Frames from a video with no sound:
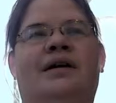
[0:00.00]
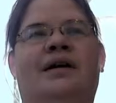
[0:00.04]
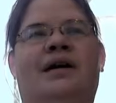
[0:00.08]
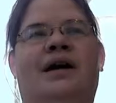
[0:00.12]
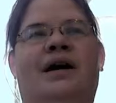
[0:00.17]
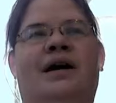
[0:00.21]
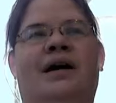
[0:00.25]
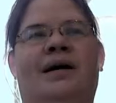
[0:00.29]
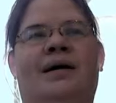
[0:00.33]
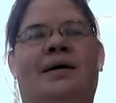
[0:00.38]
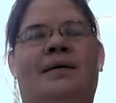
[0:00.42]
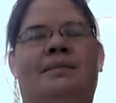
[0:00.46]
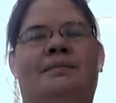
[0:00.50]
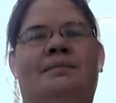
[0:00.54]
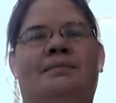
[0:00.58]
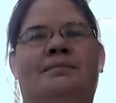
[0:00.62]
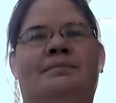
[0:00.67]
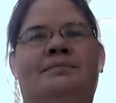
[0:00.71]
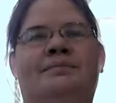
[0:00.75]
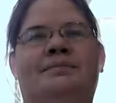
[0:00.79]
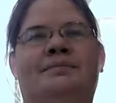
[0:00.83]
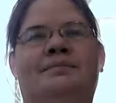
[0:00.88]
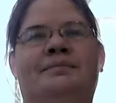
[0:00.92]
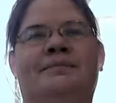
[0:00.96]
um,
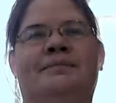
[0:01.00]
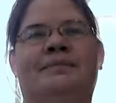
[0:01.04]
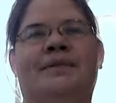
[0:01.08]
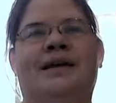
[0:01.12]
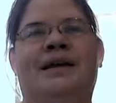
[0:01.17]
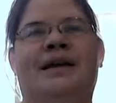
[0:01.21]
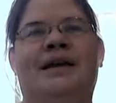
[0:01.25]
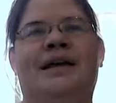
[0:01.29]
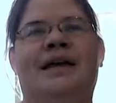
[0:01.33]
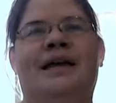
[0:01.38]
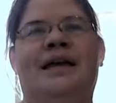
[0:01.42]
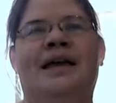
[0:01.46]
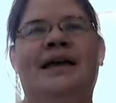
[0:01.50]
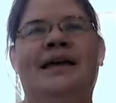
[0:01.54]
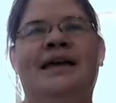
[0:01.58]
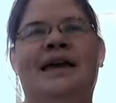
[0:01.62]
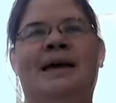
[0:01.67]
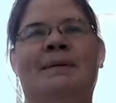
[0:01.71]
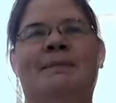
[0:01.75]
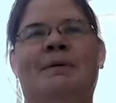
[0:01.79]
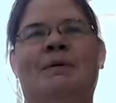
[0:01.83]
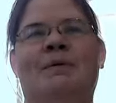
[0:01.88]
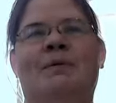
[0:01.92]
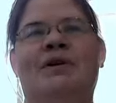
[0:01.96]
in
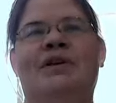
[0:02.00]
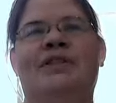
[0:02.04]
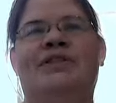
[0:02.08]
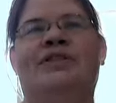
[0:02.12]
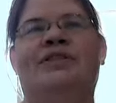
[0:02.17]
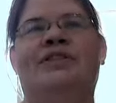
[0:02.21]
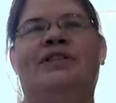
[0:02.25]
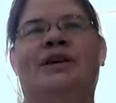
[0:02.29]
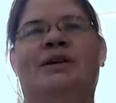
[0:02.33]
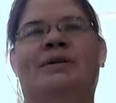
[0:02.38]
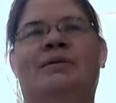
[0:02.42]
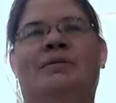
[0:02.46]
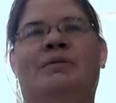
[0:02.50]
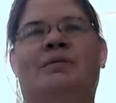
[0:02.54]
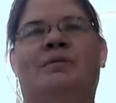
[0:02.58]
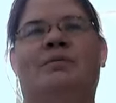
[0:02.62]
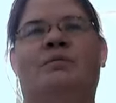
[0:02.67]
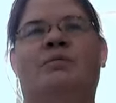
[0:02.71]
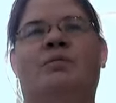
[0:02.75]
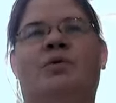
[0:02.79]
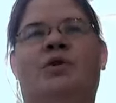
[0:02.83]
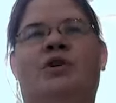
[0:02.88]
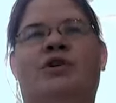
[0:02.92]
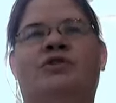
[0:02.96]
keeping with the
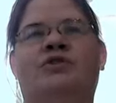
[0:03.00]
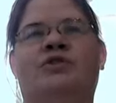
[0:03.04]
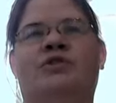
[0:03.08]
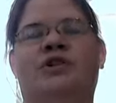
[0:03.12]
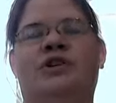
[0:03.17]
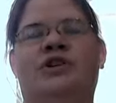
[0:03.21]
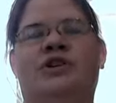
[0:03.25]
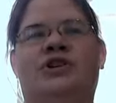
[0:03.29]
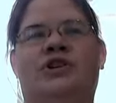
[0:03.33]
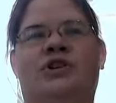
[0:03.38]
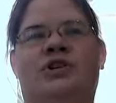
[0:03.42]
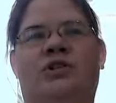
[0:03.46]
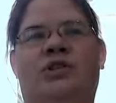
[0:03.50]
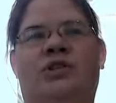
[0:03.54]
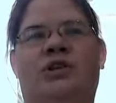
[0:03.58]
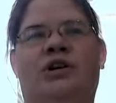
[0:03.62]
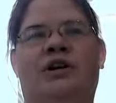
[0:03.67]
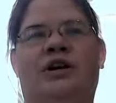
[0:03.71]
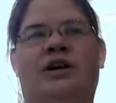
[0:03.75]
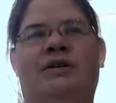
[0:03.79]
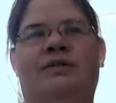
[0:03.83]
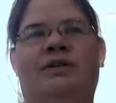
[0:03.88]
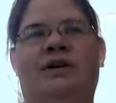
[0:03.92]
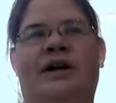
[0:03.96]
more traditional
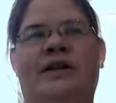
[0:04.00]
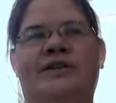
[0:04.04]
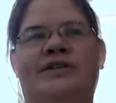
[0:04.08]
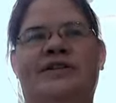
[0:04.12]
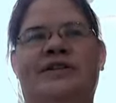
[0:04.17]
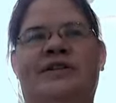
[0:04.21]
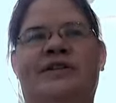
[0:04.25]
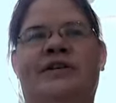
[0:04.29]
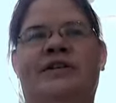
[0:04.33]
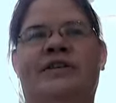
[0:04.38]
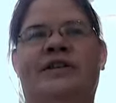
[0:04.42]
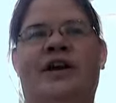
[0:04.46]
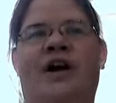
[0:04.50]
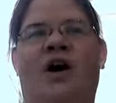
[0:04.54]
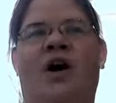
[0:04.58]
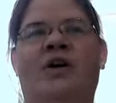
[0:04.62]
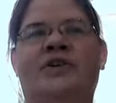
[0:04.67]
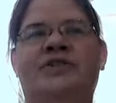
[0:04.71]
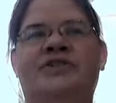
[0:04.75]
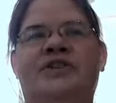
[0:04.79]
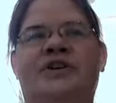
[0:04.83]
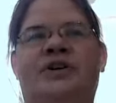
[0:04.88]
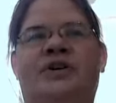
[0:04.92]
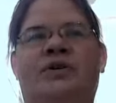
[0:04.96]
look of Godzilla, they
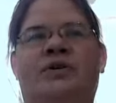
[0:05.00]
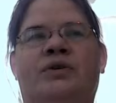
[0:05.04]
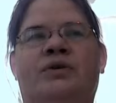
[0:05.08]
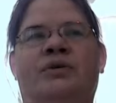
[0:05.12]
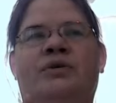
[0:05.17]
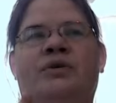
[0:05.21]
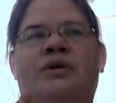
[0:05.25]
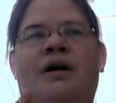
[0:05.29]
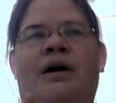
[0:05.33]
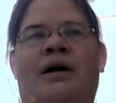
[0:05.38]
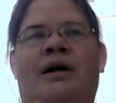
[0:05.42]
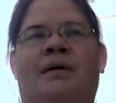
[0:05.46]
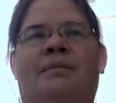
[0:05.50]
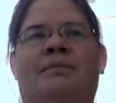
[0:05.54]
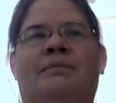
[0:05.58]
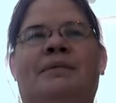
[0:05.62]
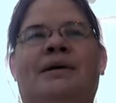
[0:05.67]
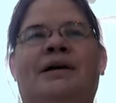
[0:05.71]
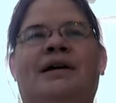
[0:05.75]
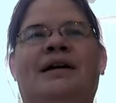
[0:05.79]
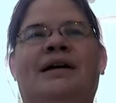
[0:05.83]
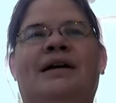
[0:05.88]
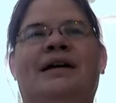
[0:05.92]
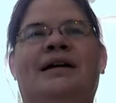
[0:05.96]
also um,
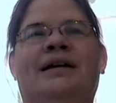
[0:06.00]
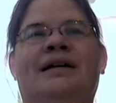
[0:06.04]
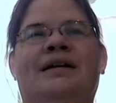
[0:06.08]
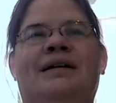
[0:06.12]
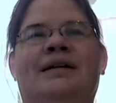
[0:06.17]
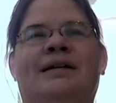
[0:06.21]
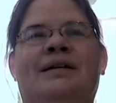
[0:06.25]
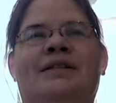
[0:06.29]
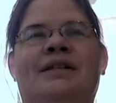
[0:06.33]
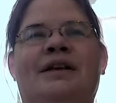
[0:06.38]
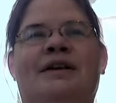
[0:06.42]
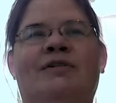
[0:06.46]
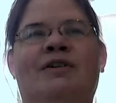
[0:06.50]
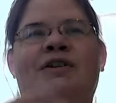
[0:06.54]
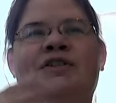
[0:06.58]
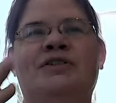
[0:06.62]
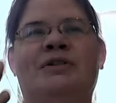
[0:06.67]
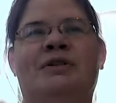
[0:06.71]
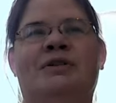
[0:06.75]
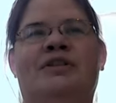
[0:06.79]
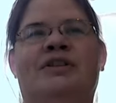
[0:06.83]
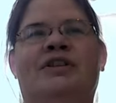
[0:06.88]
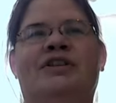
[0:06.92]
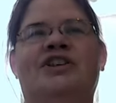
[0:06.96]
they've
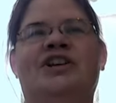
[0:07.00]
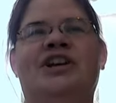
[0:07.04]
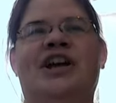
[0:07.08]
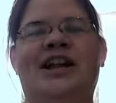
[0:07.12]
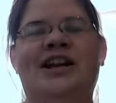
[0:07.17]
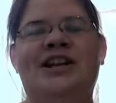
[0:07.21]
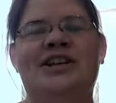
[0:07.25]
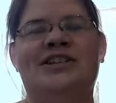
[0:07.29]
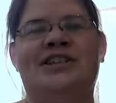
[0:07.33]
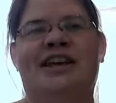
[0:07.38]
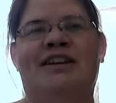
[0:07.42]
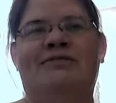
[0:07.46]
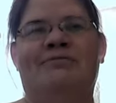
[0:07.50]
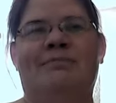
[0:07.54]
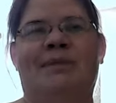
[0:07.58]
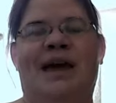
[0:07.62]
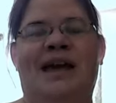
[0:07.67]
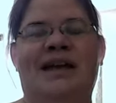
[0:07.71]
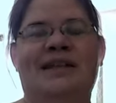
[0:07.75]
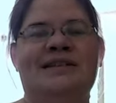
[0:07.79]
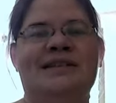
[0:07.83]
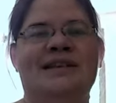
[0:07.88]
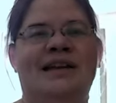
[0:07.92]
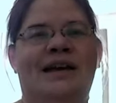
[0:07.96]
also the changes they've
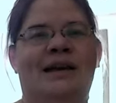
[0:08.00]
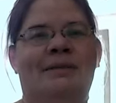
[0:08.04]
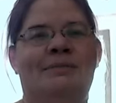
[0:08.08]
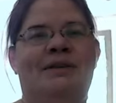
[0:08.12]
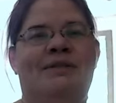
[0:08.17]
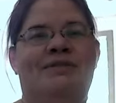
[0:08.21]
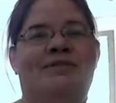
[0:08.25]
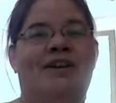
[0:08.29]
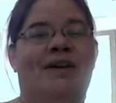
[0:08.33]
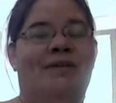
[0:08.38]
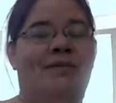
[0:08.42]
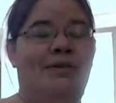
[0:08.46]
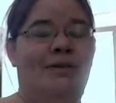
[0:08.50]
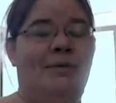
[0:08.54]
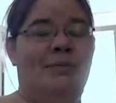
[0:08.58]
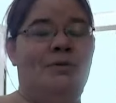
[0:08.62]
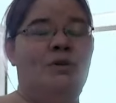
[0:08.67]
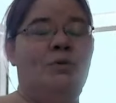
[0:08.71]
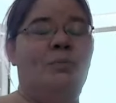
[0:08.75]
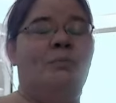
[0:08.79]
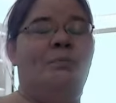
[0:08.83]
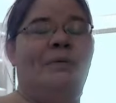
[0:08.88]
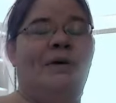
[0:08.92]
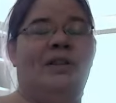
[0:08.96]
made to him. They've given him
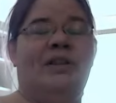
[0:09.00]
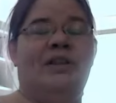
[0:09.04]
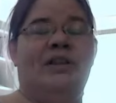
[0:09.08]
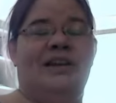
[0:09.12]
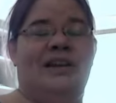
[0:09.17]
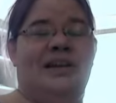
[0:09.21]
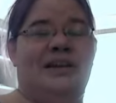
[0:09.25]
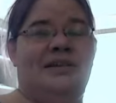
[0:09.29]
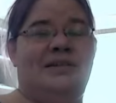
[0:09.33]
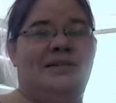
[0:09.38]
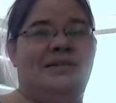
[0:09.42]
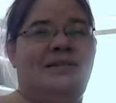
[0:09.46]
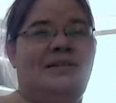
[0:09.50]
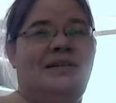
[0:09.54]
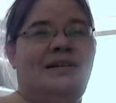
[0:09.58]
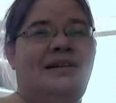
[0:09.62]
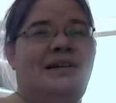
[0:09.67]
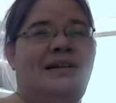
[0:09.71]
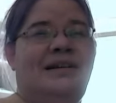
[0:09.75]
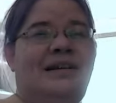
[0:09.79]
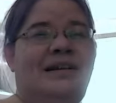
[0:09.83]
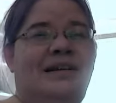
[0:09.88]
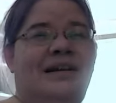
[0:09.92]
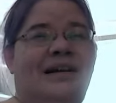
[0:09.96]
new abilities.
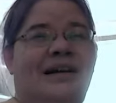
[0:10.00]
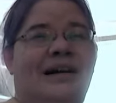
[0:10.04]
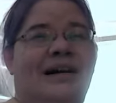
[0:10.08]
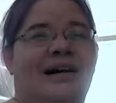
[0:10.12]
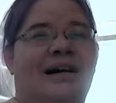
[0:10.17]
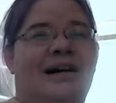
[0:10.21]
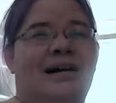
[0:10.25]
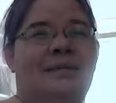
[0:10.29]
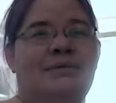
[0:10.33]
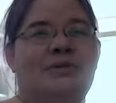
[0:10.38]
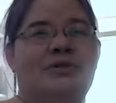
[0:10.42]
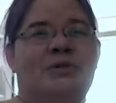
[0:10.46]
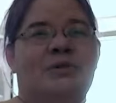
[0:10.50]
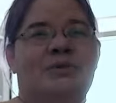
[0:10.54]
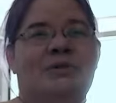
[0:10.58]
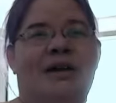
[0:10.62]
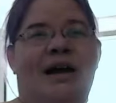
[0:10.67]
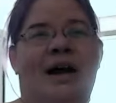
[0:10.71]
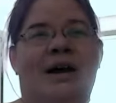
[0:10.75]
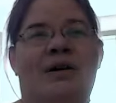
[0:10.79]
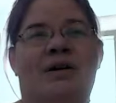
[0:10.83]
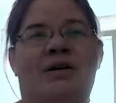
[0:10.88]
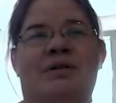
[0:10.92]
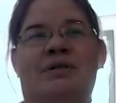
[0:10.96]
Um, so
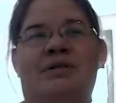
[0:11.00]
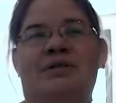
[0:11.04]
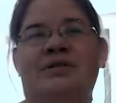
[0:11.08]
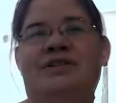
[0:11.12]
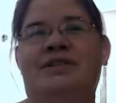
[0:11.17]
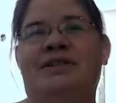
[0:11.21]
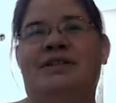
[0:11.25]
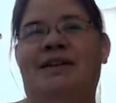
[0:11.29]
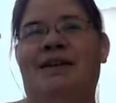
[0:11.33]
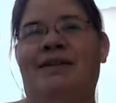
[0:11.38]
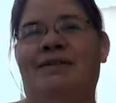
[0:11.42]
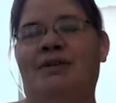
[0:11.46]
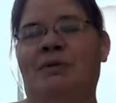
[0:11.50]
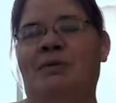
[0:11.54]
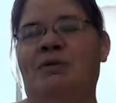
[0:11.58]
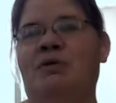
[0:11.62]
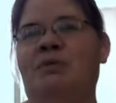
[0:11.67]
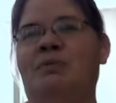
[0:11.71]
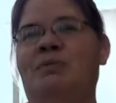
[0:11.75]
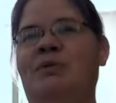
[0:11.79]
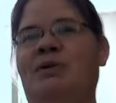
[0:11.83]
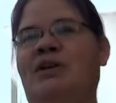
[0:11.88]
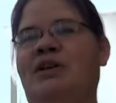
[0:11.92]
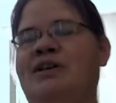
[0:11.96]
now, so giving him new
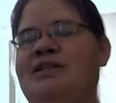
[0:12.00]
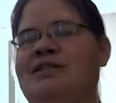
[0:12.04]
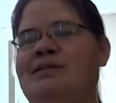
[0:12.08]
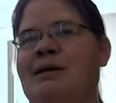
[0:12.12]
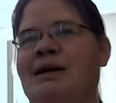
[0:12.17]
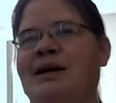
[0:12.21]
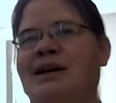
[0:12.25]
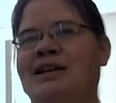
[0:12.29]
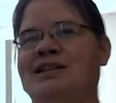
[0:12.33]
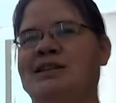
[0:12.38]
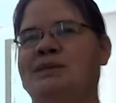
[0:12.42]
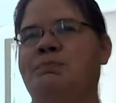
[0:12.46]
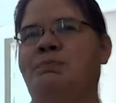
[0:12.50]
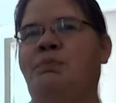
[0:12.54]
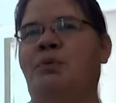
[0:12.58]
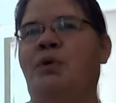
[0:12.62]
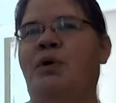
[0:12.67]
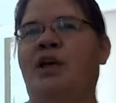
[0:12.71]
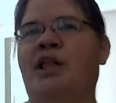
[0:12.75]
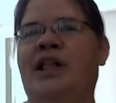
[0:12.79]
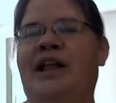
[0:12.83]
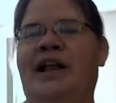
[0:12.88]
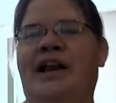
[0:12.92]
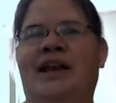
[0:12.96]
abilities, I'm not going to
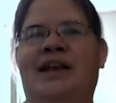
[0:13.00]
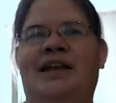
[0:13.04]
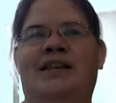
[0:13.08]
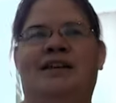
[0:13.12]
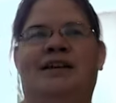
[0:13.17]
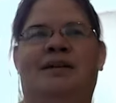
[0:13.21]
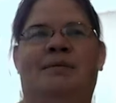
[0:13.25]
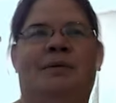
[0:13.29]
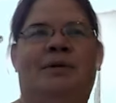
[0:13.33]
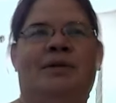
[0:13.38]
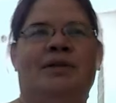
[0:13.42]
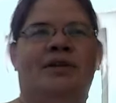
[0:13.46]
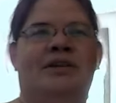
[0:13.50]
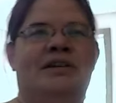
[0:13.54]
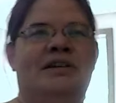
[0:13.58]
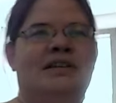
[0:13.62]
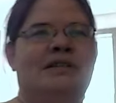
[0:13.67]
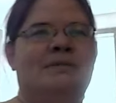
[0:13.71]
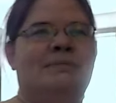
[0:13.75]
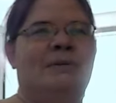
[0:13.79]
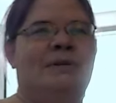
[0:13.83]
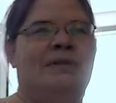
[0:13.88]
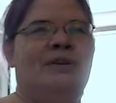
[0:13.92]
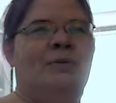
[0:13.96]
spoil any of the
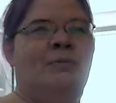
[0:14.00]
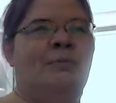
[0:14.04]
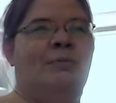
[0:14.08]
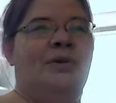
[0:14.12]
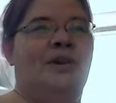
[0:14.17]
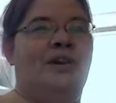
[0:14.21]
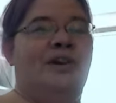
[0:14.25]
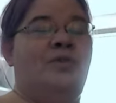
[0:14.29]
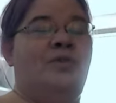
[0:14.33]
abilities, but they're pretty